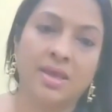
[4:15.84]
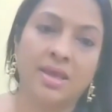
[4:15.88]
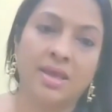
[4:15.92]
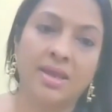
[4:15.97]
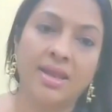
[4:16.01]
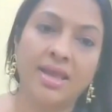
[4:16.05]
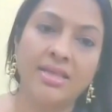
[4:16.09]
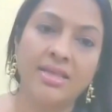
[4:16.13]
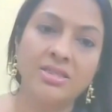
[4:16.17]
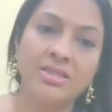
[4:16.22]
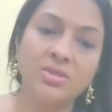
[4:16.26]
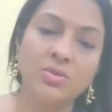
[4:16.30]

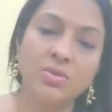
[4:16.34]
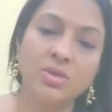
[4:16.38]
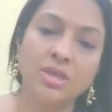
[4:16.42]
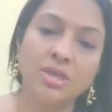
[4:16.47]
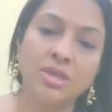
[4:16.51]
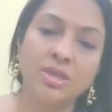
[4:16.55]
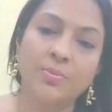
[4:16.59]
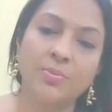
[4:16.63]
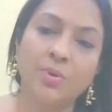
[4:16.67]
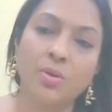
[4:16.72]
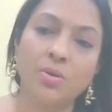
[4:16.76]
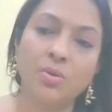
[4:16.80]
And as you
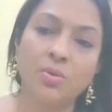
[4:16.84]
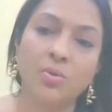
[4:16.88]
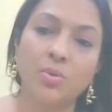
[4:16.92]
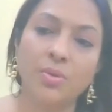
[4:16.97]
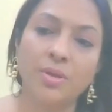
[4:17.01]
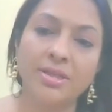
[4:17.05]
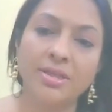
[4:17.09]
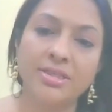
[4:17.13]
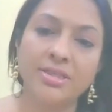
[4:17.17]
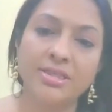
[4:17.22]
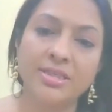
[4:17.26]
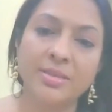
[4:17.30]
keep on
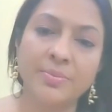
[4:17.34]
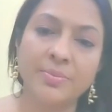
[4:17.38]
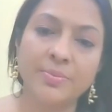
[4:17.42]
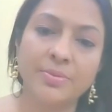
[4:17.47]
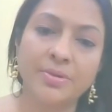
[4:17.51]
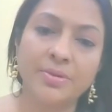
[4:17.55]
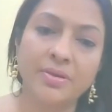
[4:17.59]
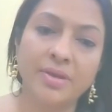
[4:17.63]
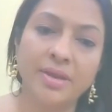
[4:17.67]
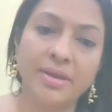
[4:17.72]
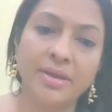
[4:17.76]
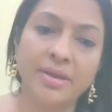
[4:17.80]
going
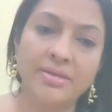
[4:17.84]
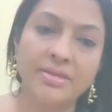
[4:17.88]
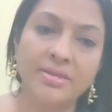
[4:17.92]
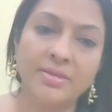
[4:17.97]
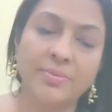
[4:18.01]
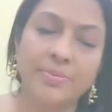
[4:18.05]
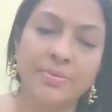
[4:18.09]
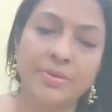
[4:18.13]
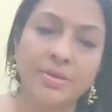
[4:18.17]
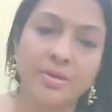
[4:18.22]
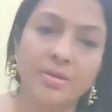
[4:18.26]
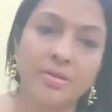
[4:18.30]
deeper and
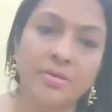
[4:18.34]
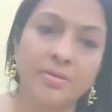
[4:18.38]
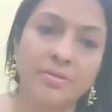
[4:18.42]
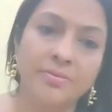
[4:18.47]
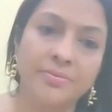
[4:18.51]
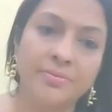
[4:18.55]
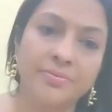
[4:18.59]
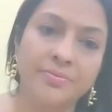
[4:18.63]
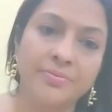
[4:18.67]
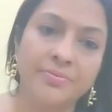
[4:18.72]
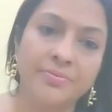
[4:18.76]
deeper,